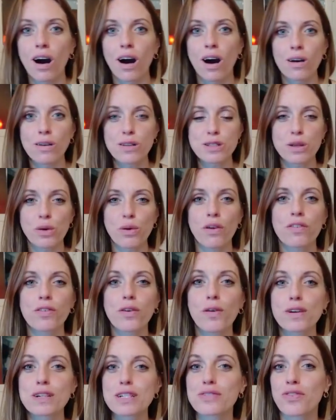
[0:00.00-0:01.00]
Also, of
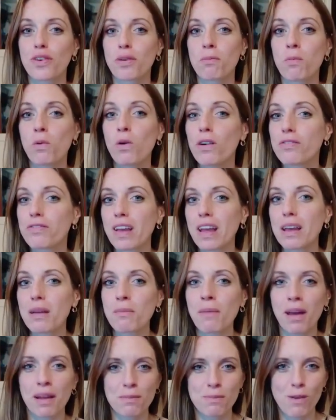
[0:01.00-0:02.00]
course, for more
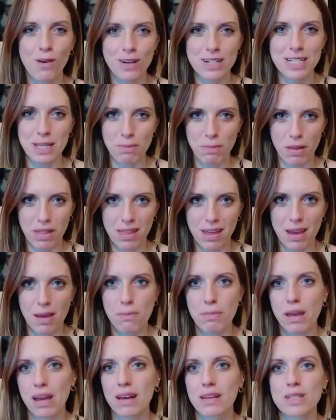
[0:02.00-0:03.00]
fame and more sympathy,
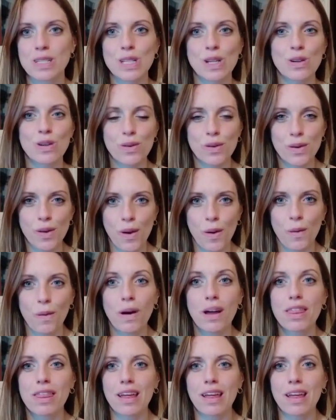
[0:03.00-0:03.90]
because, you know,